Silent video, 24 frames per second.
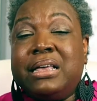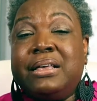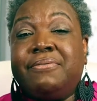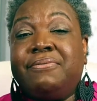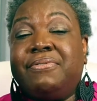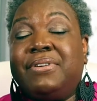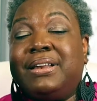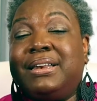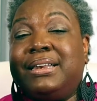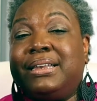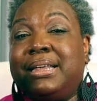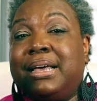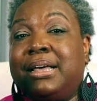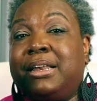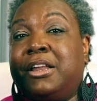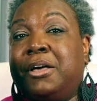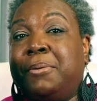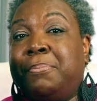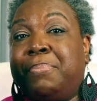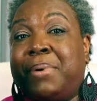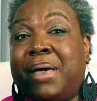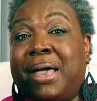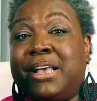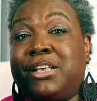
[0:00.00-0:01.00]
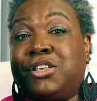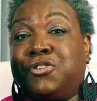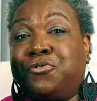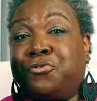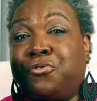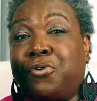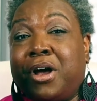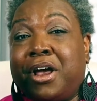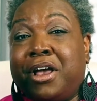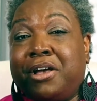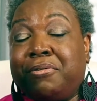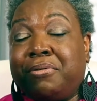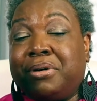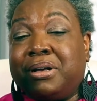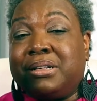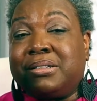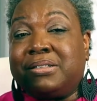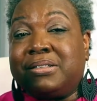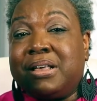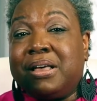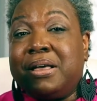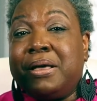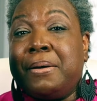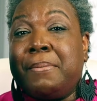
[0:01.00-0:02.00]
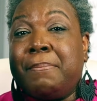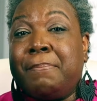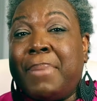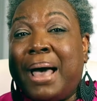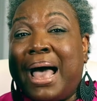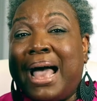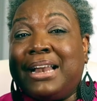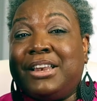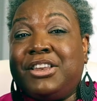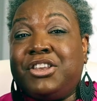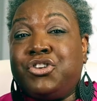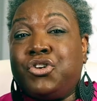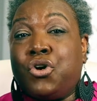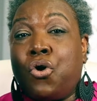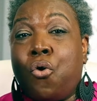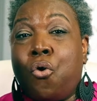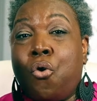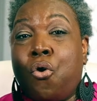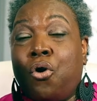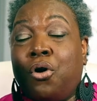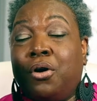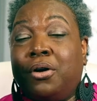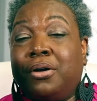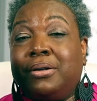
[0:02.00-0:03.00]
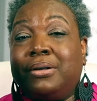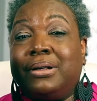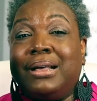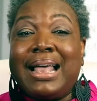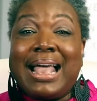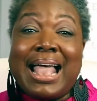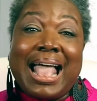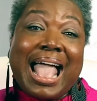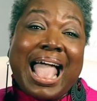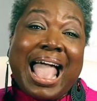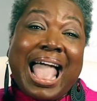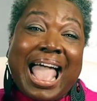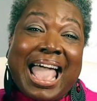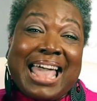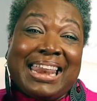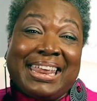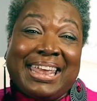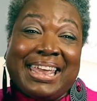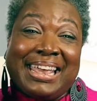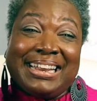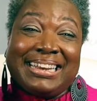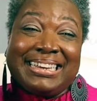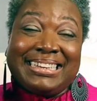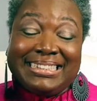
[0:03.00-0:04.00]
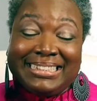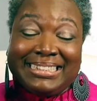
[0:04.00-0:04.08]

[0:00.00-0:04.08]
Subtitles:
vanilla-based fragrance by Dior Addict.